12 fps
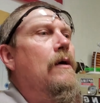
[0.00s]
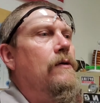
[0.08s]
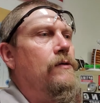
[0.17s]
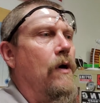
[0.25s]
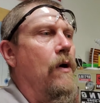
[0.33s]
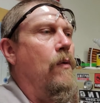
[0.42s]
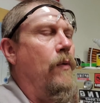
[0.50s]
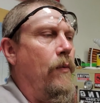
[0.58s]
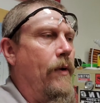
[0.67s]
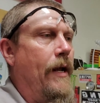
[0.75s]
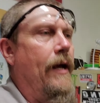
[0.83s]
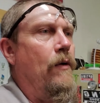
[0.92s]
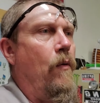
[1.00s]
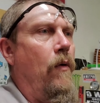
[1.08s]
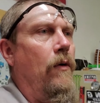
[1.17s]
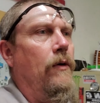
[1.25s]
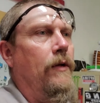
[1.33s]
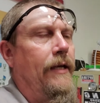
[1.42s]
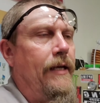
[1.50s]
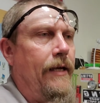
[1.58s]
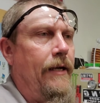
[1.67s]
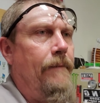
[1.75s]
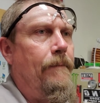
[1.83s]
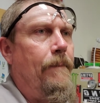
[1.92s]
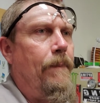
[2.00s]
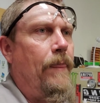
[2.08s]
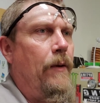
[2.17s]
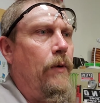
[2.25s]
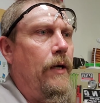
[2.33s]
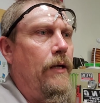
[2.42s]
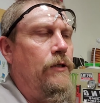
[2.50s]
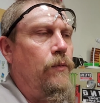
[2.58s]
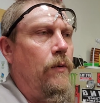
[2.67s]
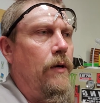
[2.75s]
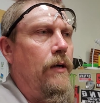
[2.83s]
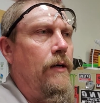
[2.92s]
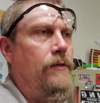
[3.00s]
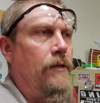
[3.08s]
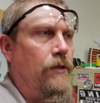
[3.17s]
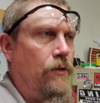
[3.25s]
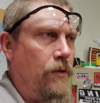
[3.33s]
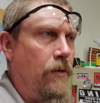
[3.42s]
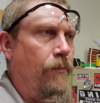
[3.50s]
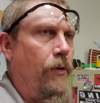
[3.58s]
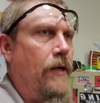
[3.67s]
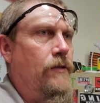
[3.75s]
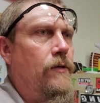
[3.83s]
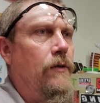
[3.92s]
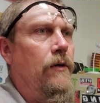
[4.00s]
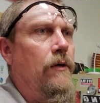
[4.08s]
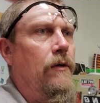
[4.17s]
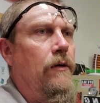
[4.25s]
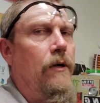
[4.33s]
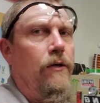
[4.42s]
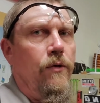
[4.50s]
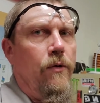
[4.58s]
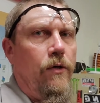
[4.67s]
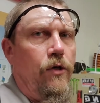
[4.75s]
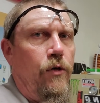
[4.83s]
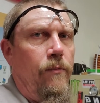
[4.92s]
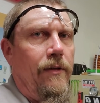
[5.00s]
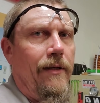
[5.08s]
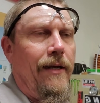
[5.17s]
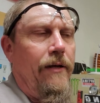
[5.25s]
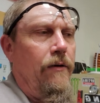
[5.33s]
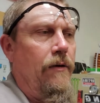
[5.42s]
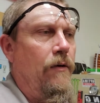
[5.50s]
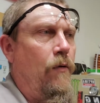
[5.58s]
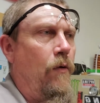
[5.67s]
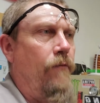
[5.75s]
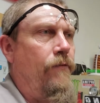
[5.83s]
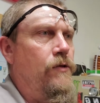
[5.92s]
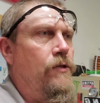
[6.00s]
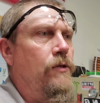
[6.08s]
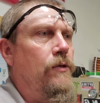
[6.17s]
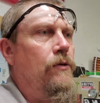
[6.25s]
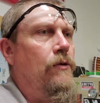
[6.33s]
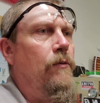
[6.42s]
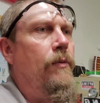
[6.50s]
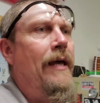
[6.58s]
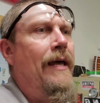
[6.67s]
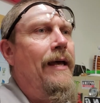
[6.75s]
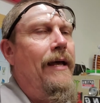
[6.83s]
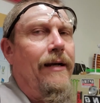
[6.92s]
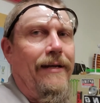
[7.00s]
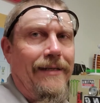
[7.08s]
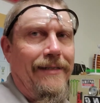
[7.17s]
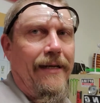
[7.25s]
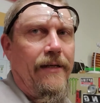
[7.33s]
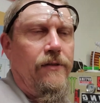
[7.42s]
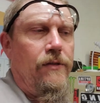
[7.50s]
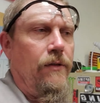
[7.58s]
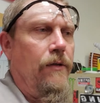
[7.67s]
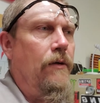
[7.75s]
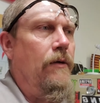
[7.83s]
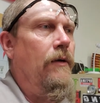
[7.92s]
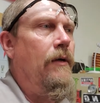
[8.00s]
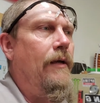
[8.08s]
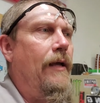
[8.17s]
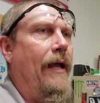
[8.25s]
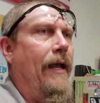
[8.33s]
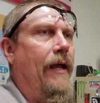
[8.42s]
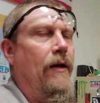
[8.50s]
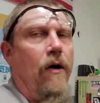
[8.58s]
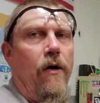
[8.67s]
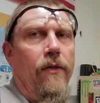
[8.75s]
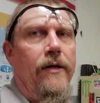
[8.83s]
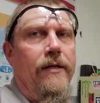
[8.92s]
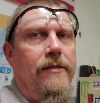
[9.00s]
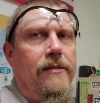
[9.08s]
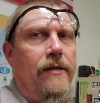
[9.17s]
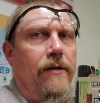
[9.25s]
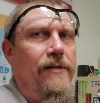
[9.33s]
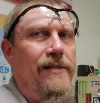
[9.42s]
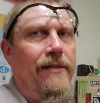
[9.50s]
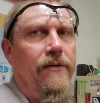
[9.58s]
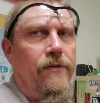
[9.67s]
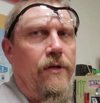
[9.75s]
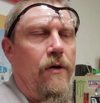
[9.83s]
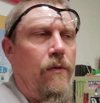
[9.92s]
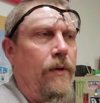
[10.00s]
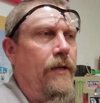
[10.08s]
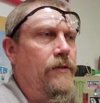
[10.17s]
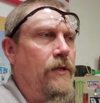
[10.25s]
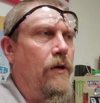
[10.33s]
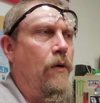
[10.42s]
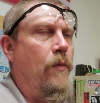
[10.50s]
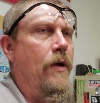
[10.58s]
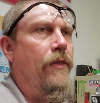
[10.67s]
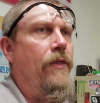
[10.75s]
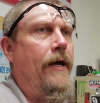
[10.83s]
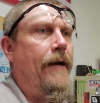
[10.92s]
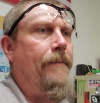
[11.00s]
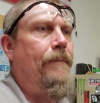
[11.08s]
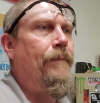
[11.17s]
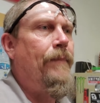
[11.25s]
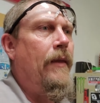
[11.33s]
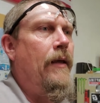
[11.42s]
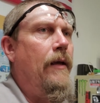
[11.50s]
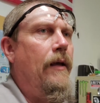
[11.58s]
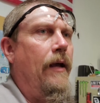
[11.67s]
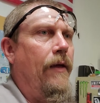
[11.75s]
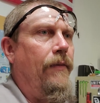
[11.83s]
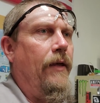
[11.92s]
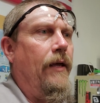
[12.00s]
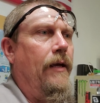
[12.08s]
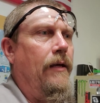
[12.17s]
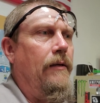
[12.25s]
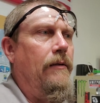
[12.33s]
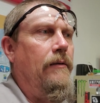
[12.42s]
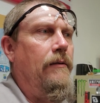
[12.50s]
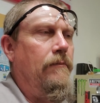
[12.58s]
So we went ahead and ordered the kit, which was a new compressor, a new accumulator, an orifice tube, condenser, and all the necessary seals and O-rings that go with that. And then